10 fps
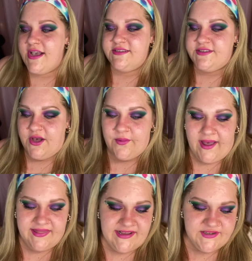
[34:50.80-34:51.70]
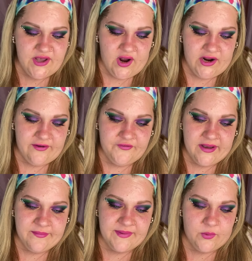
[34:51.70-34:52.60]
So these are
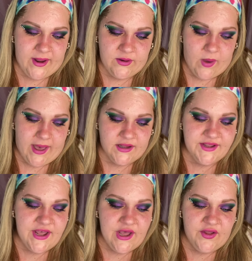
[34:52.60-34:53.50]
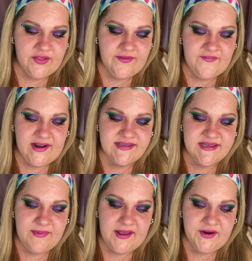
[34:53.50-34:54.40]
from Wet n Wild. They're the
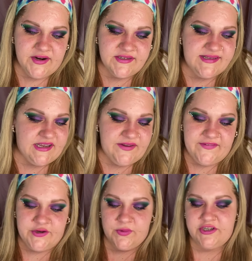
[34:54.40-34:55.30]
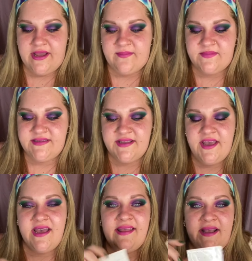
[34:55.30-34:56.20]
Fantasy Makers individual gems.
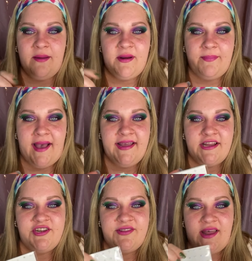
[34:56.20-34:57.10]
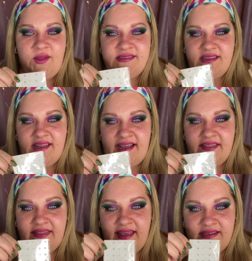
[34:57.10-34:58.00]
They come in a package that looks like
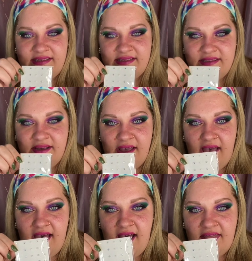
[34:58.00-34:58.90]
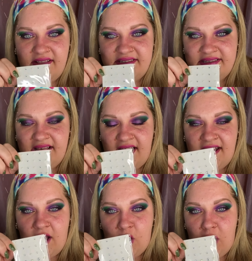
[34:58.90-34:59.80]
this. Uh, this is
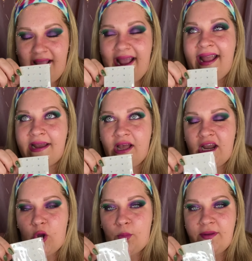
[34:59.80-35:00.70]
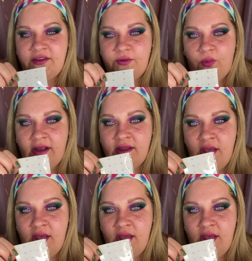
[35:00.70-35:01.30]
an, un an unopened one,